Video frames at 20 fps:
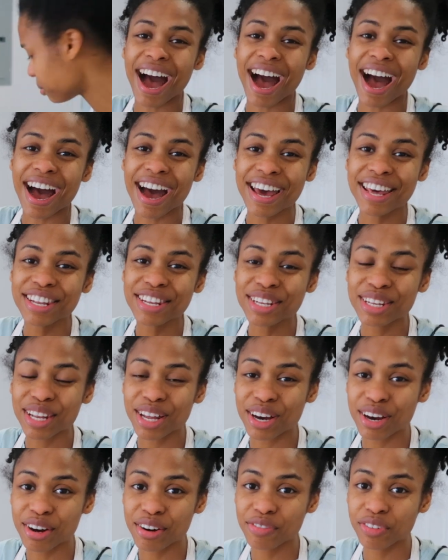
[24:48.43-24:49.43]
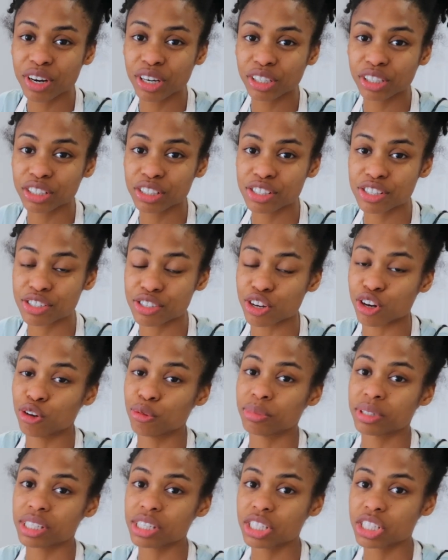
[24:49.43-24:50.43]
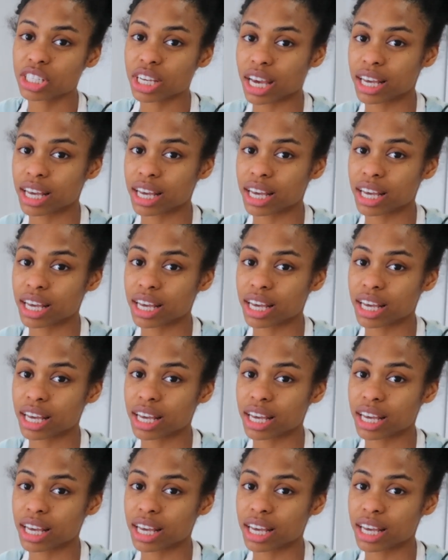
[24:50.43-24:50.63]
I love a good soap dish.